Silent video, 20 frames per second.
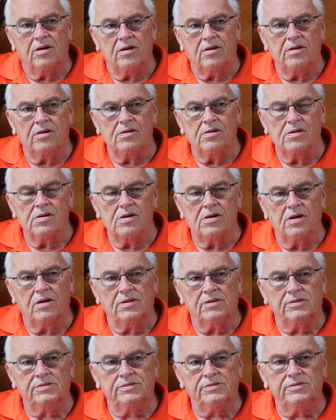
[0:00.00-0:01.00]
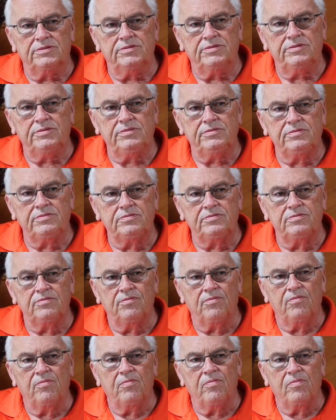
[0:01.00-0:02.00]
So I'm assuming that there was
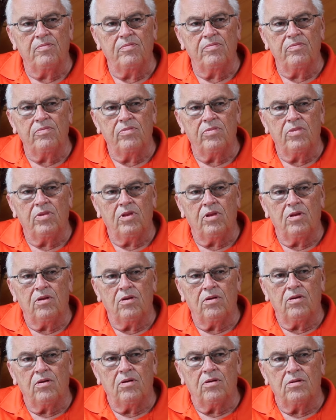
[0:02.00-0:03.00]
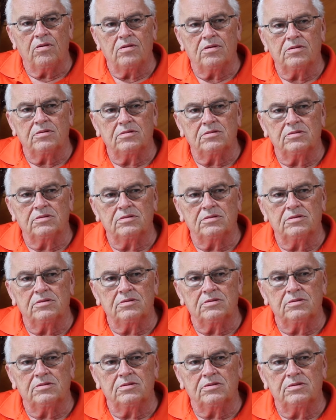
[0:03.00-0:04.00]
some tension that you experienced
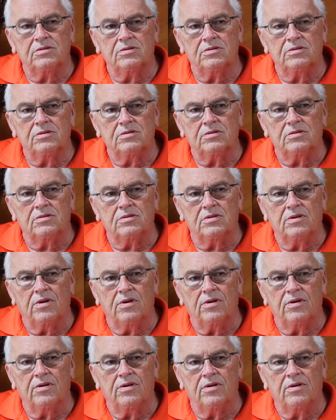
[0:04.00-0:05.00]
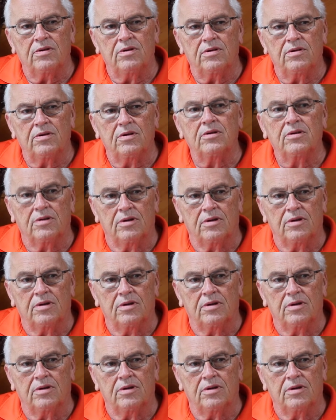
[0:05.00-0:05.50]
between what's safe